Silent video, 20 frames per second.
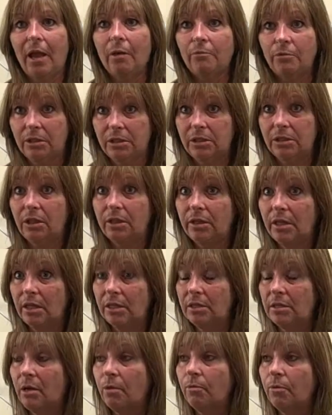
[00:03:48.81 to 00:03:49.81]
and we still had
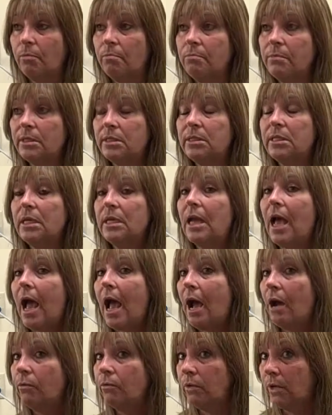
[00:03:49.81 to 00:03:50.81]
things that were missing
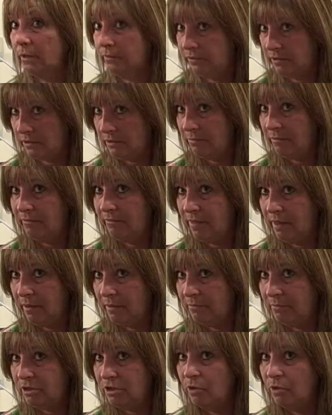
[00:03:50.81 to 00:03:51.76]
out of some of them,